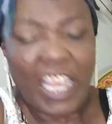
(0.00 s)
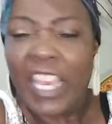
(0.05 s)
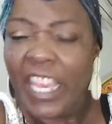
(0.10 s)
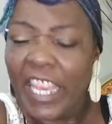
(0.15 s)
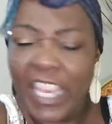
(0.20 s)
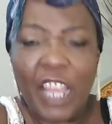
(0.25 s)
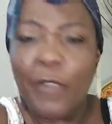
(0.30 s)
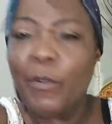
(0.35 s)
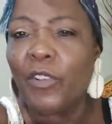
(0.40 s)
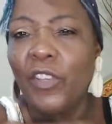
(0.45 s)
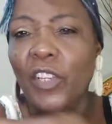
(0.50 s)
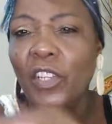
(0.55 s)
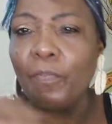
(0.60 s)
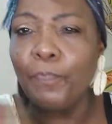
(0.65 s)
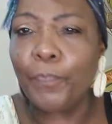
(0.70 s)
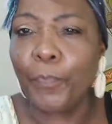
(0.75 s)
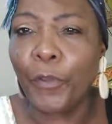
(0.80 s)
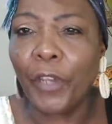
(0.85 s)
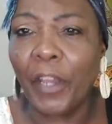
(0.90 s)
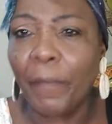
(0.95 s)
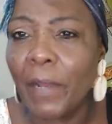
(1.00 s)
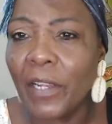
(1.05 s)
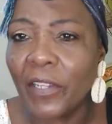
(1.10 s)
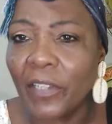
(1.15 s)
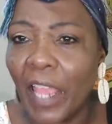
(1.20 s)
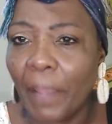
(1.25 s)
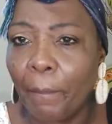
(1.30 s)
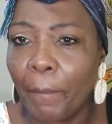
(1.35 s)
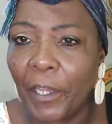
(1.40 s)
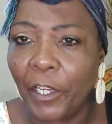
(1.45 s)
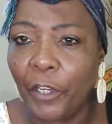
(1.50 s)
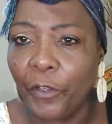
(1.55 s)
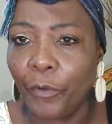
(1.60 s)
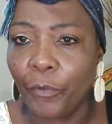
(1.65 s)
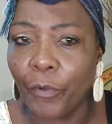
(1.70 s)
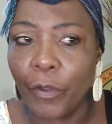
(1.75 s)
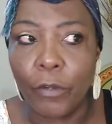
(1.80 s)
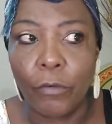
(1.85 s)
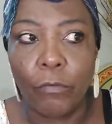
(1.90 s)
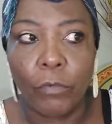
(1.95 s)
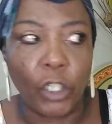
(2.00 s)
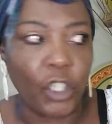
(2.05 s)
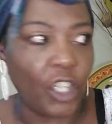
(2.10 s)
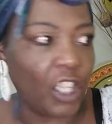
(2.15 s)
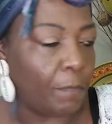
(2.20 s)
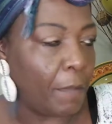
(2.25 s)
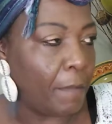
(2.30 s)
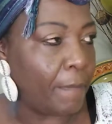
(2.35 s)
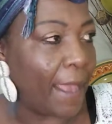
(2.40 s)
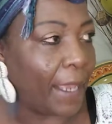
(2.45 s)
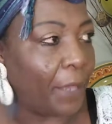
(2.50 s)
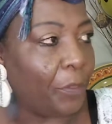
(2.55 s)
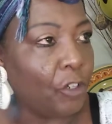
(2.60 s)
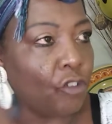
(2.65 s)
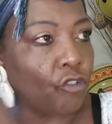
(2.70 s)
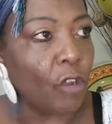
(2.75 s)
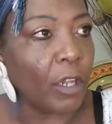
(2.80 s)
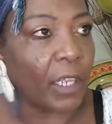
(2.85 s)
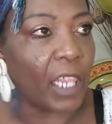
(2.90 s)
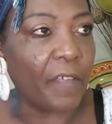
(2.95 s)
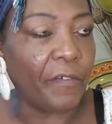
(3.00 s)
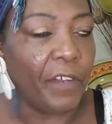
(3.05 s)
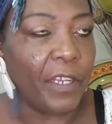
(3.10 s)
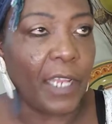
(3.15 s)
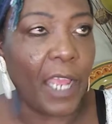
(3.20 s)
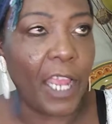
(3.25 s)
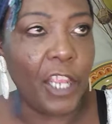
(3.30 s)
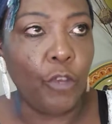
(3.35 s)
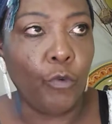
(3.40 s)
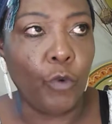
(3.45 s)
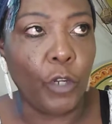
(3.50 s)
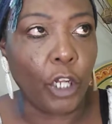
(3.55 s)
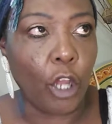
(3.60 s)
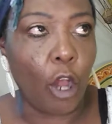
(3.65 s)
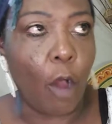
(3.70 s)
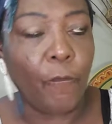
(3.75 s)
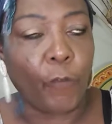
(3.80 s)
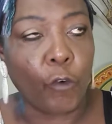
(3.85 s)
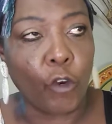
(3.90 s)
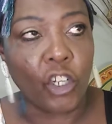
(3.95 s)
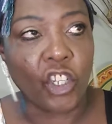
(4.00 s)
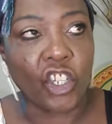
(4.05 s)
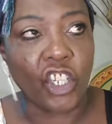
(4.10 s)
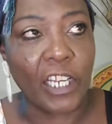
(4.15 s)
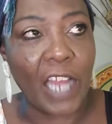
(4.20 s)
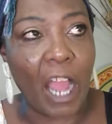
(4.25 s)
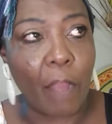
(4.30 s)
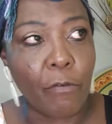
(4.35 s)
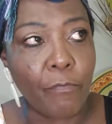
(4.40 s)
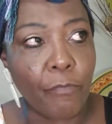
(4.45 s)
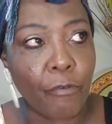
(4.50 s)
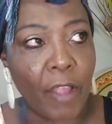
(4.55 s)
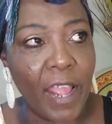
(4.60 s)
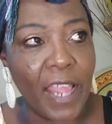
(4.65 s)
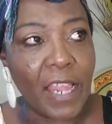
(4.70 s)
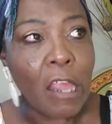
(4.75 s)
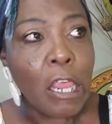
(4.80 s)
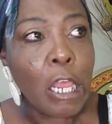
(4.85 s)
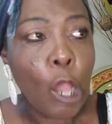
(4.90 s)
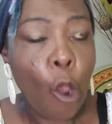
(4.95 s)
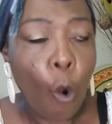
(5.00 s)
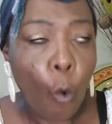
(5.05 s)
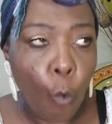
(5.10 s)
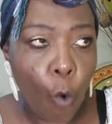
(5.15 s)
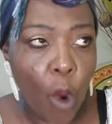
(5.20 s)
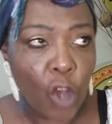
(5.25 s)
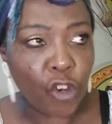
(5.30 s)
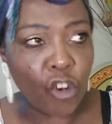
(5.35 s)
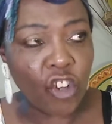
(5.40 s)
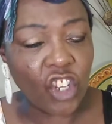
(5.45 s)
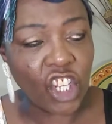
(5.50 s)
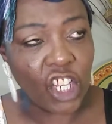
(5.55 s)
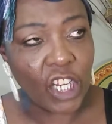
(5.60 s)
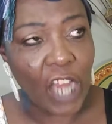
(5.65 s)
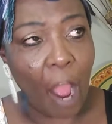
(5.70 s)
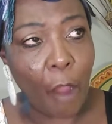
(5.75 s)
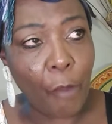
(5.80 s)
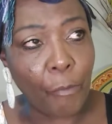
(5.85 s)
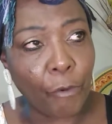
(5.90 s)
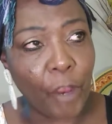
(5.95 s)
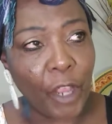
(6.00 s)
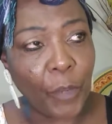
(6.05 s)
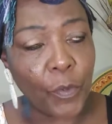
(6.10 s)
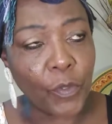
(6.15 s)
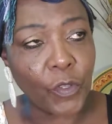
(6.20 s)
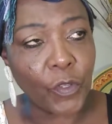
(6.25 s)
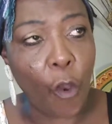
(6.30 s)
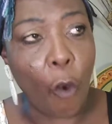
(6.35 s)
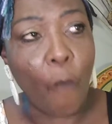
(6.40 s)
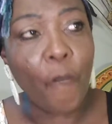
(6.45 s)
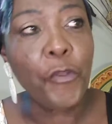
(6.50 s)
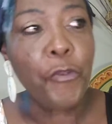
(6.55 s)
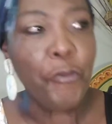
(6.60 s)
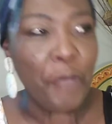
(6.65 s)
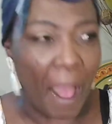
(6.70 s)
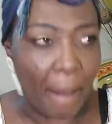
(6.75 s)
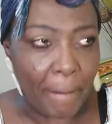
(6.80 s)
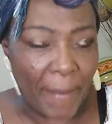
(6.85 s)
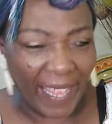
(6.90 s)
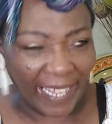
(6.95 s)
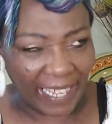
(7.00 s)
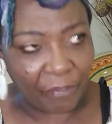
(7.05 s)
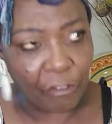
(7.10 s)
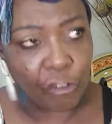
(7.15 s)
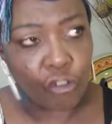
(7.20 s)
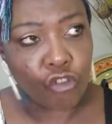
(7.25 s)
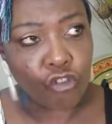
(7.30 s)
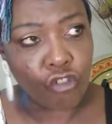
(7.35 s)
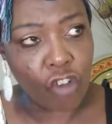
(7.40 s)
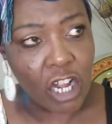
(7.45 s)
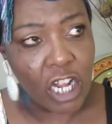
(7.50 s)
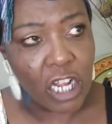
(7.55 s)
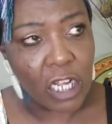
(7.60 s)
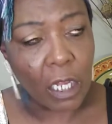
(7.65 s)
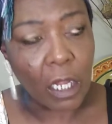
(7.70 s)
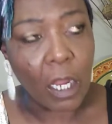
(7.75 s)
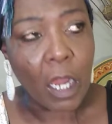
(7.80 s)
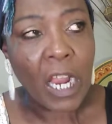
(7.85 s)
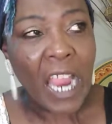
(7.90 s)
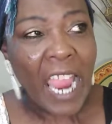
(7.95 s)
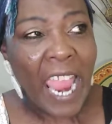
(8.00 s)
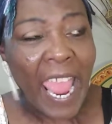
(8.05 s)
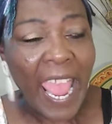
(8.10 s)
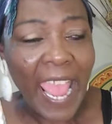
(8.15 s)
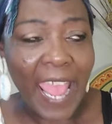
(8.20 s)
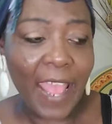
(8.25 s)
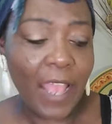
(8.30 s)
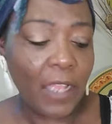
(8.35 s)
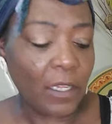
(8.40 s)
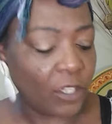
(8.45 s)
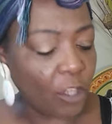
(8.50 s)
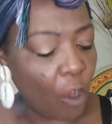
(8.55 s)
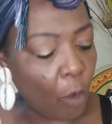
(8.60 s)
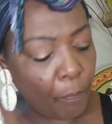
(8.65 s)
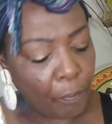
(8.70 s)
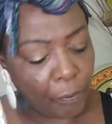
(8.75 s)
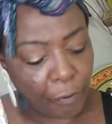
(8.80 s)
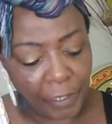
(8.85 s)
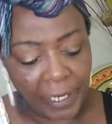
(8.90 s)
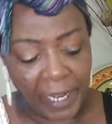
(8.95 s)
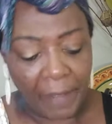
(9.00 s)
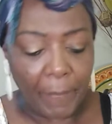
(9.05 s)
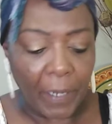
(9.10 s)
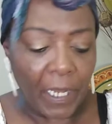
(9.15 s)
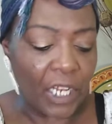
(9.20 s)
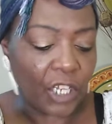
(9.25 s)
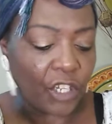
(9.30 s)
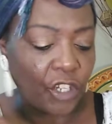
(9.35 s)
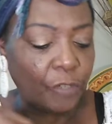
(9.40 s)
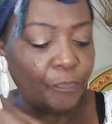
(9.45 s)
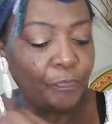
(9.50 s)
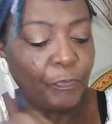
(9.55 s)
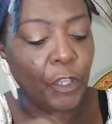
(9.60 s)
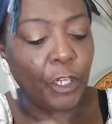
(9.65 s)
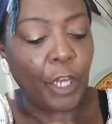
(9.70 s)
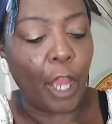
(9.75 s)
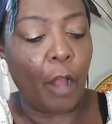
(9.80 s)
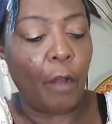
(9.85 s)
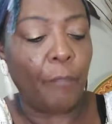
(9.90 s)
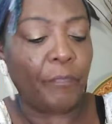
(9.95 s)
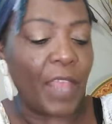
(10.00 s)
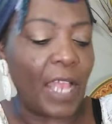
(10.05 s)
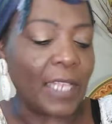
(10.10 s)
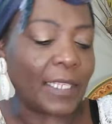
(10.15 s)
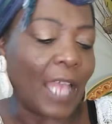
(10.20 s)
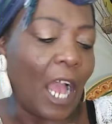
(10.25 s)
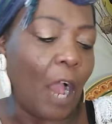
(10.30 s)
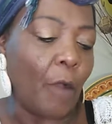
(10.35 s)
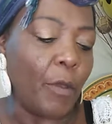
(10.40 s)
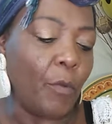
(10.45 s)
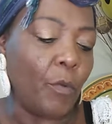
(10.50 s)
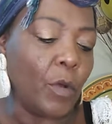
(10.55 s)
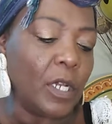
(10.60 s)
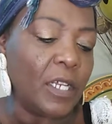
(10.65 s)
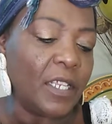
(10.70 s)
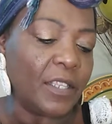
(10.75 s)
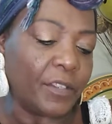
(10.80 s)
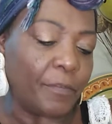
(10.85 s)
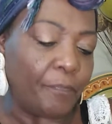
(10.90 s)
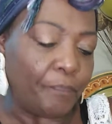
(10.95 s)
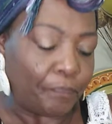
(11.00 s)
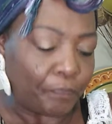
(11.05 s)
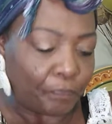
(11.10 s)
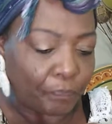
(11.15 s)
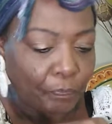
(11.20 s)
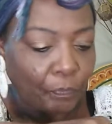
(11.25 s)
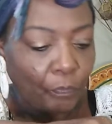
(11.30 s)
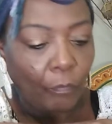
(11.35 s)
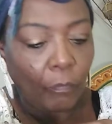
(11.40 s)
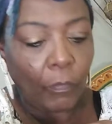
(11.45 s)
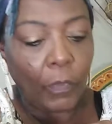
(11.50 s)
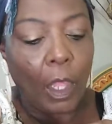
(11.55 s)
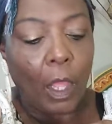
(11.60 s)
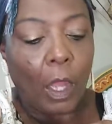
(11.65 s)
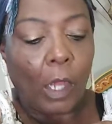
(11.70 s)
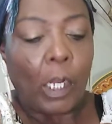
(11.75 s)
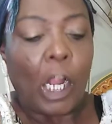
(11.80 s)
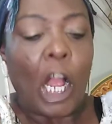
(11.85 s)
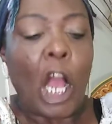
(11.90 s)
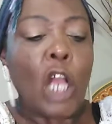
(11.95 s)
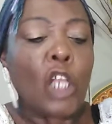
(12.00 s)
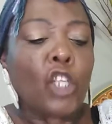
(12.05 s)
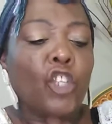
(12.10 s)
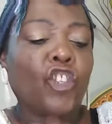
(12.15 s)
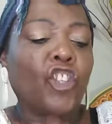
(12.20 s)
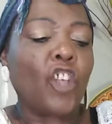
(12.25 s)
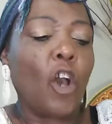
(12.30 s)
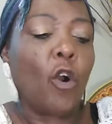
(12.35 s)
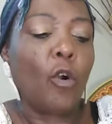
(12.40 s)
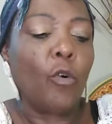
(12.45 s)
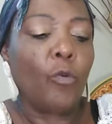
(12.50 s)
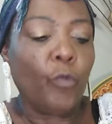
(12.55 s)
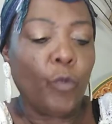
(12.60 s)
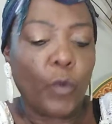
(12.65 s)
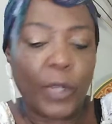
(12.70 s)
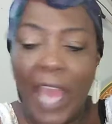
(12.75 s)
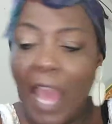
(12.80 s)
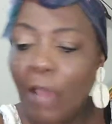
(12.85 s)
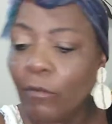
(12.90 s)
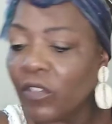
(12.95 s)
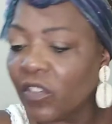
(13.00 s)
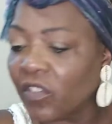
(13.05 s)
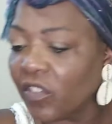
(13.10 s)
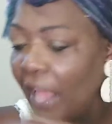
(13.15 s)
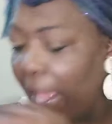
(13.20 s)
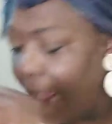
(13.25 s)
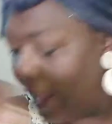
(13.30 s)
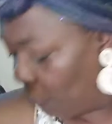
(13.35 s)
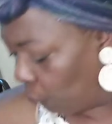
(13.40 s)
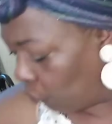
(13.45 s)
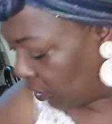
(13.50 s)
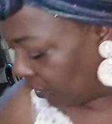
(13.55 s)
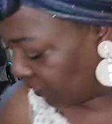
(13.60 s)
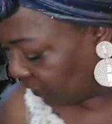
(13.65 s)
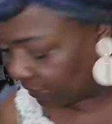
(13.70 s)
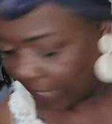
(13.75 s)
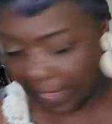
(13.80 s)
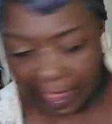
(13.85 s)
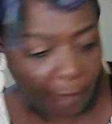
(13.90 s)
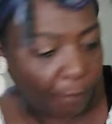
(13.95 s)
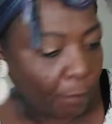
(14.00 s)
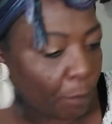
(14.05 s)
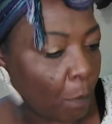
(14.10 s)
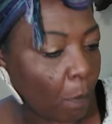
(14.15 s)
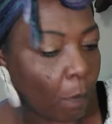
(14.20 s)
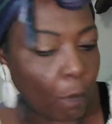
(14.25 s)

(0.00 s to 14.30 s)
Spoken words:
it was just pretty much like being on the road, because you had to be back in the truck every day. You went home for a 10-hour break. Once your 10-hour break was over, you got back in the truck. And so pretty much, you know, that's how it was. So what I was saying was that